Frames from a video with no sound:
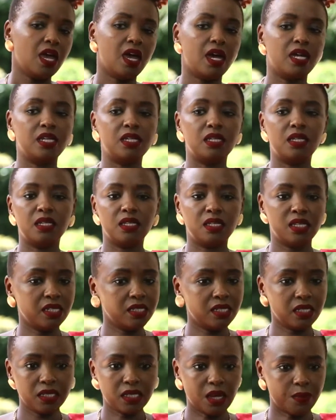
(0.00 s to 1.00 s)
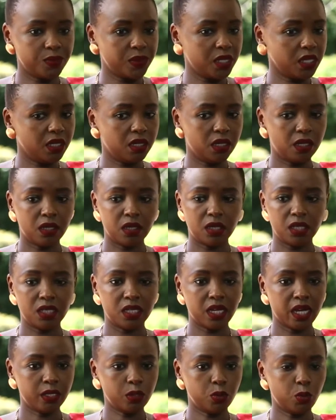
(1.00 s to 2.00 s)
And this is something
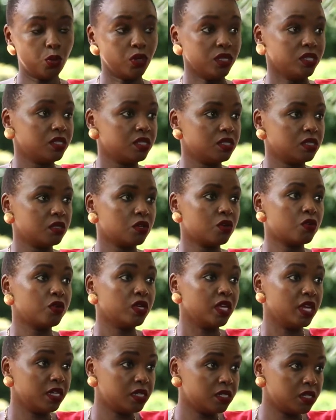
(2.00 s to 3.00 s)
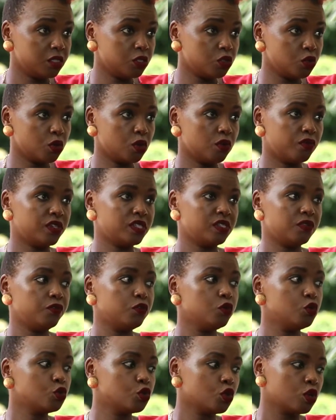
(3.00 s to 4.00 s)
that was created sort of as a
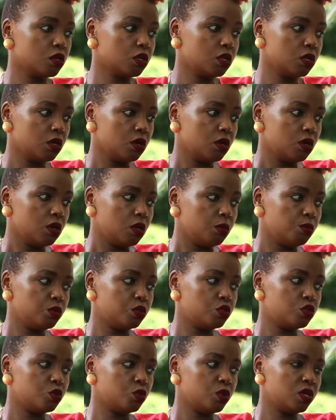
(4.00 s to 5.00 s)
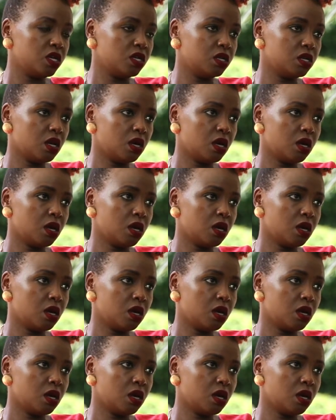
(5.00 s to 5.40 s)
fusion between